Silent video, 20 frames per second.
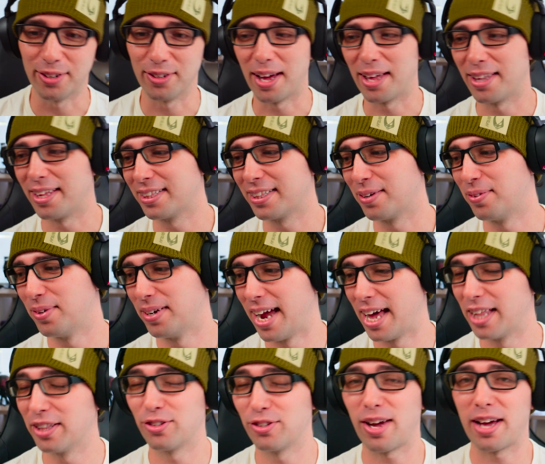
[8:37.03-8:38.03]
dude, I like that one.
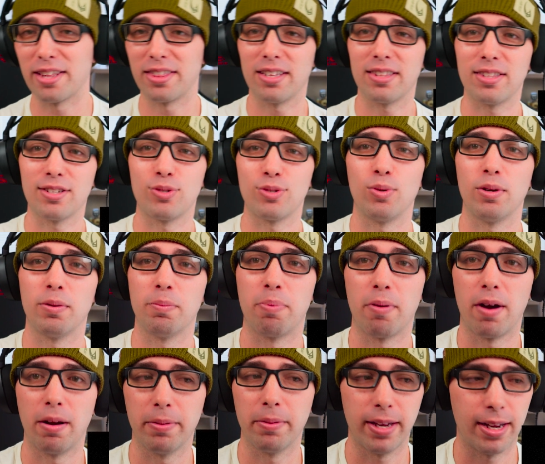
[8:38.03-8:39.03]
I, I thought this one
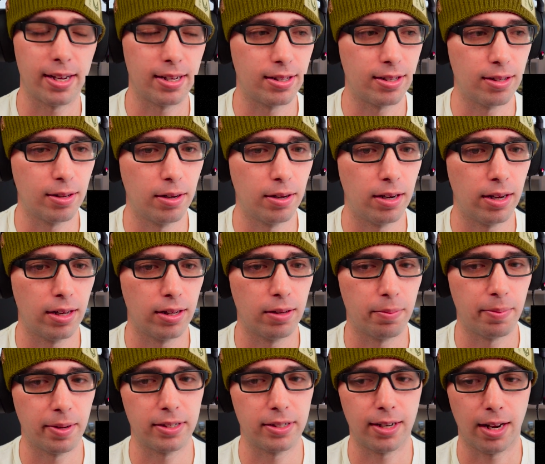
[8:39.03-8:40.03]
probably had uh, the
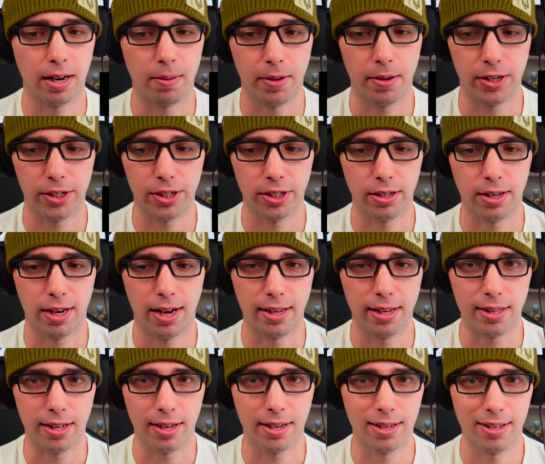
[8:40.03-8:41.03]
best animation, I
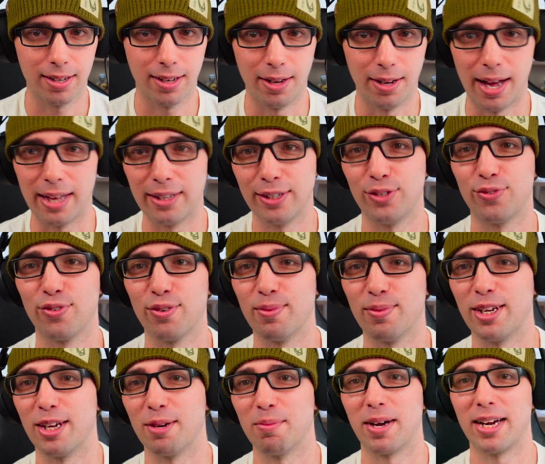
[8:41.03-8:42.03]
think. Uh, at least for
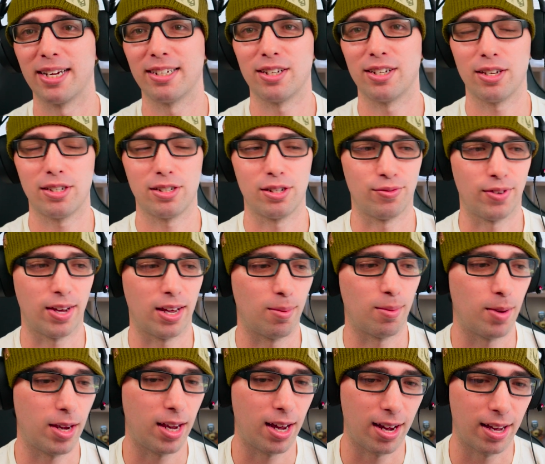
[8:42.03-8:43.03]
me, in my taste of
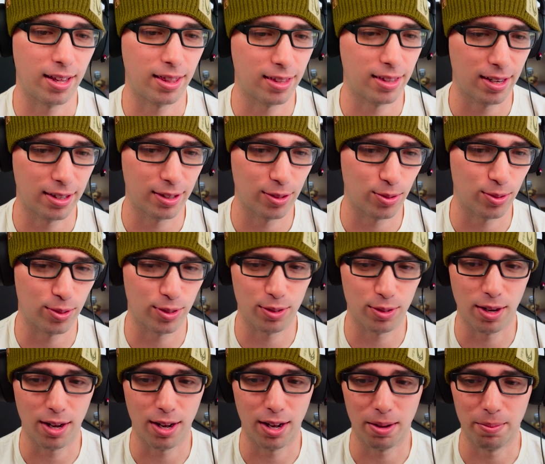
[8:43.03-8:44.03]
anime, I thought this was
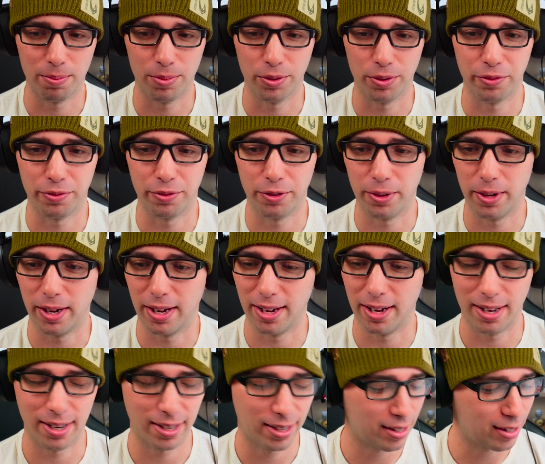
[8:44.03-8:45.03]
uh, beautiful.
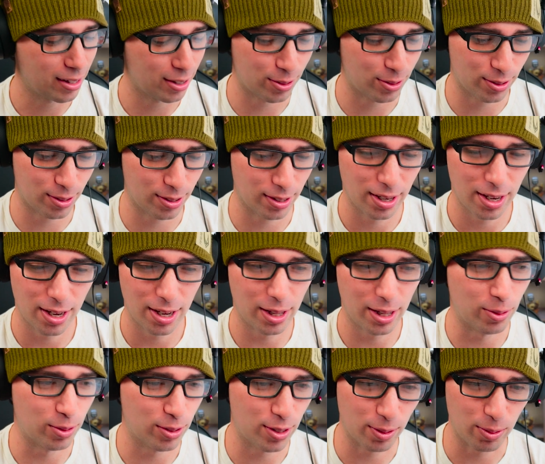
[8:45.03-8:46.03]
Uh, this is,
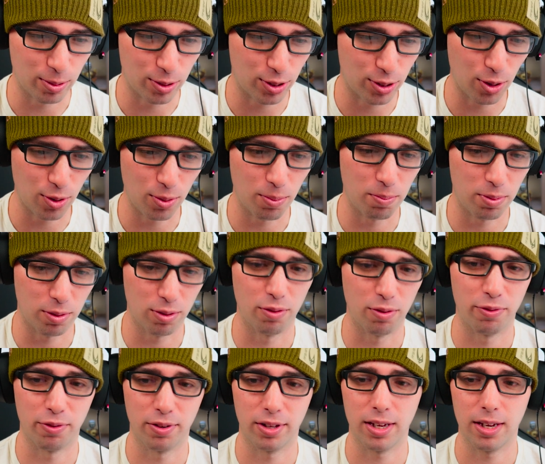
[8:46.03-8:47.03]
it was, it was so
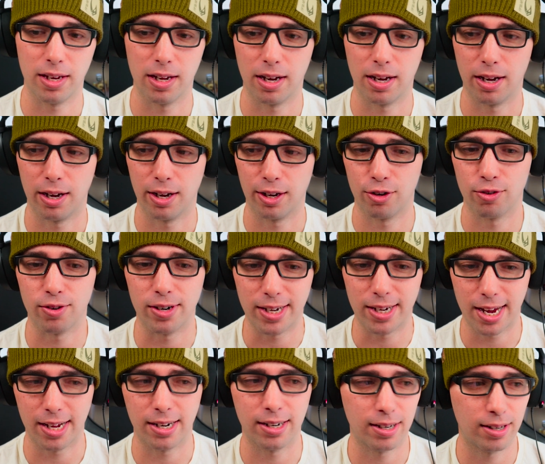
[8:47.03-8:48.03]
beautifully uh,
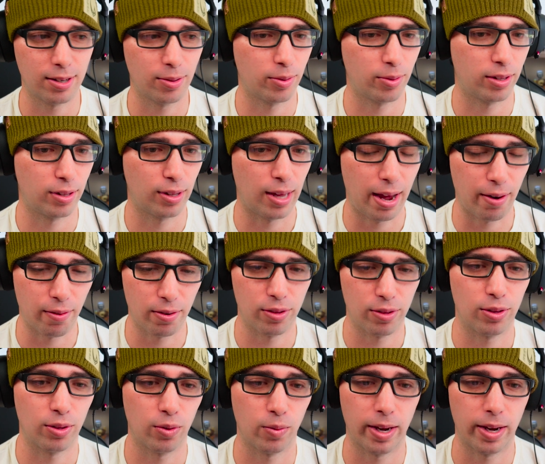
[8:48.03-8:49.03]
created with
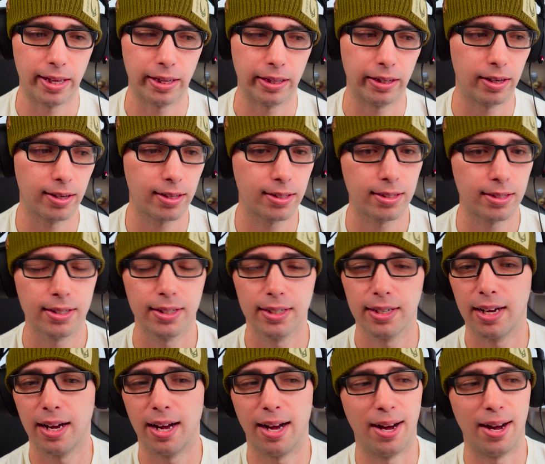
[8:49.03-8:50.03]
everything the way it looked.
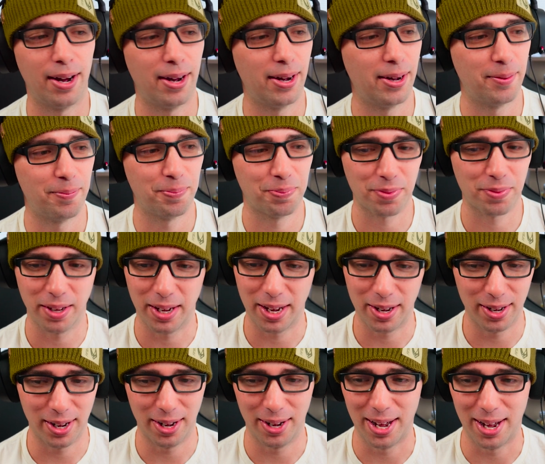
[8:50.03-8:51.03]
Uh,
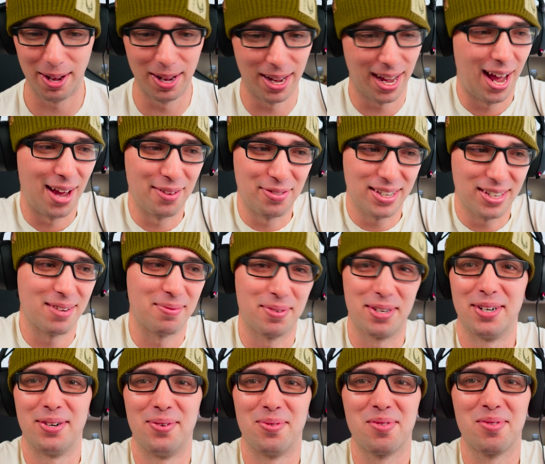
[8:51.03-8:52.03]
uh, I think I'm
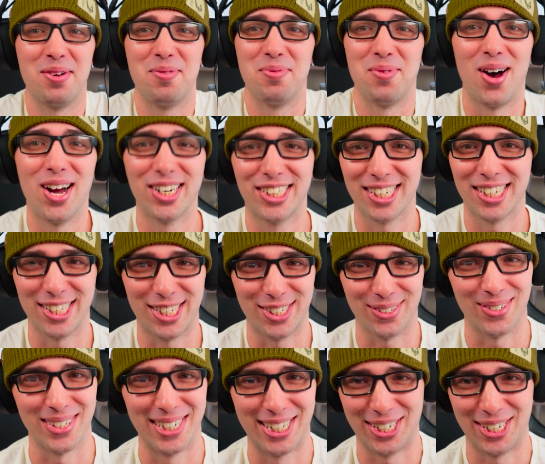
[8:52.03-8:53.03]
gonna rewatch this
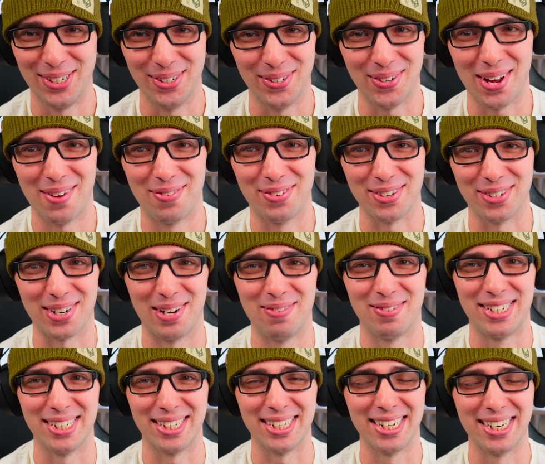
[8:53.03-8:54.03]
one too after I'm
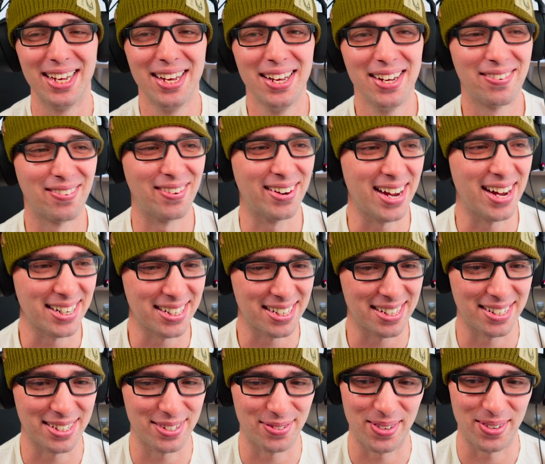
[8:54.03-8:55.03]
done reacting to
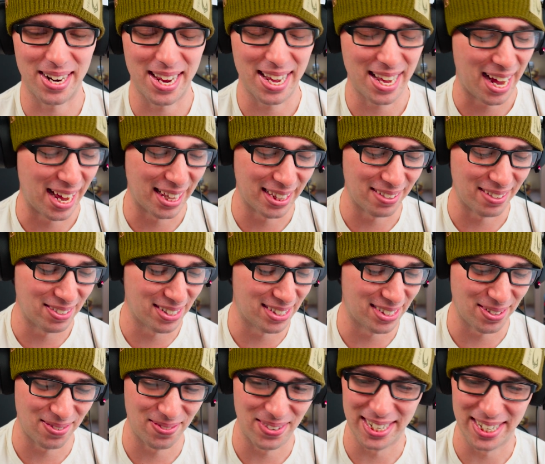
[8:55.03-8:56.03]
this one. I, I love it
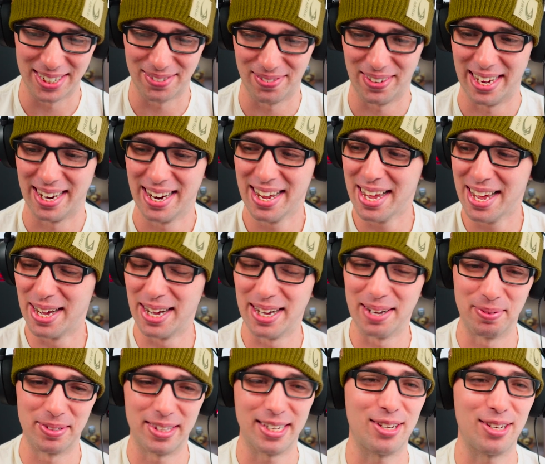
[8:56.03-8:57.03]
so much, man. Uh,
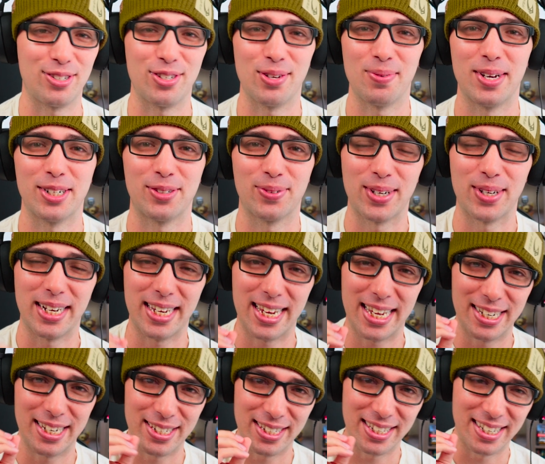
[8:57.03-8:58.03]
but thank you so much. We're gonna
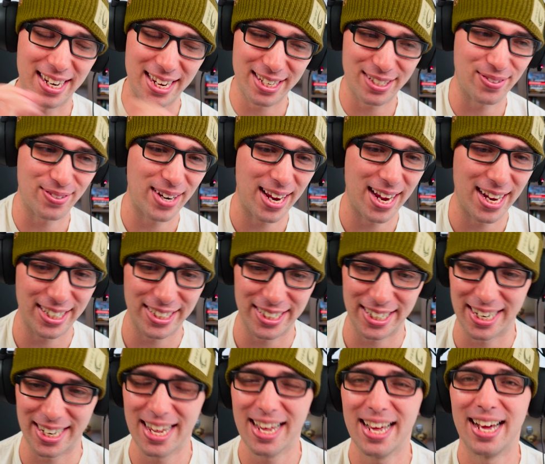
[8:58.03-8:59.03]
get into the next
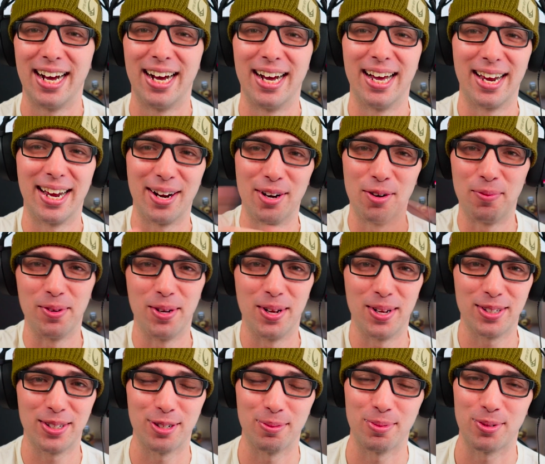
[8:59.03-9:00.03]
reaction, uh, and I hope you
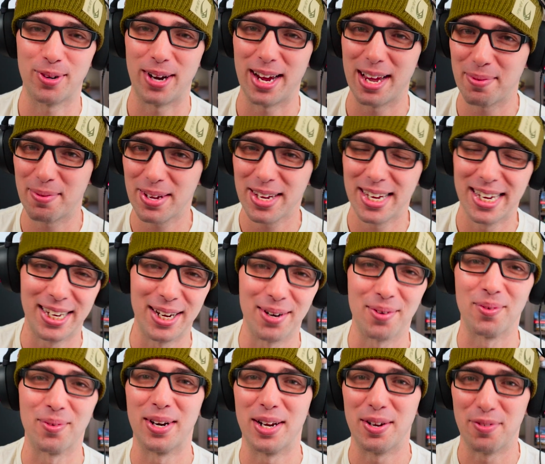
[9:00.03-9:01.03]
all subscribe and
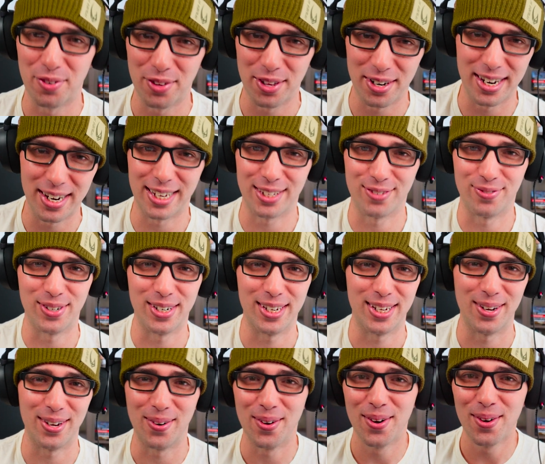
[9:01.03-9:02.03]
get ready for the next video.